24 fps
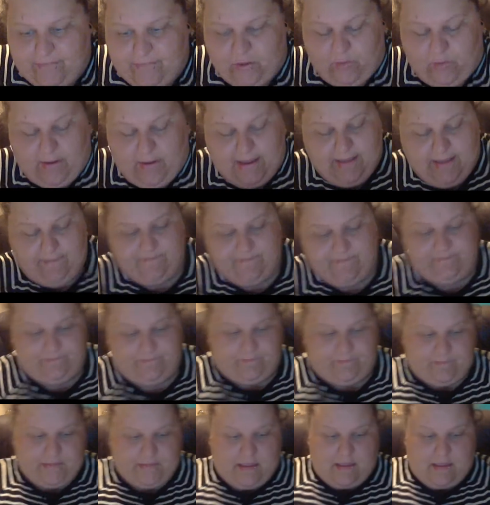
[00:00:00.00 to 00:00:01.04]
Okay.
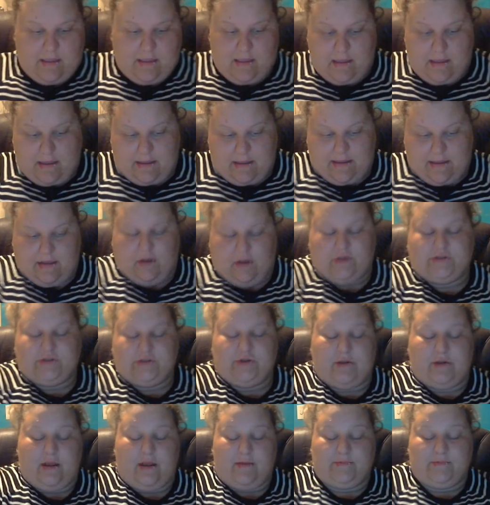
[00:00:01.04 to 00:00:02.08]
It
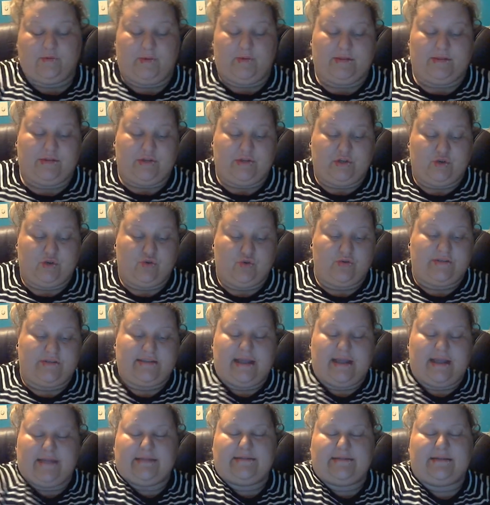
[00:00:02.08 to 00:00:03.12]
also comes with two
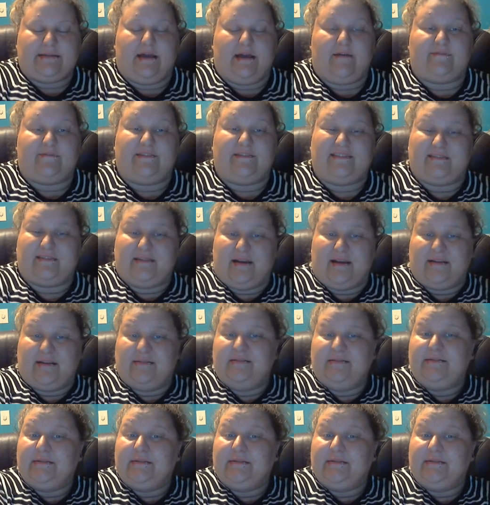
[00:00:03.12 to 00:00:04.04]
sets of studs.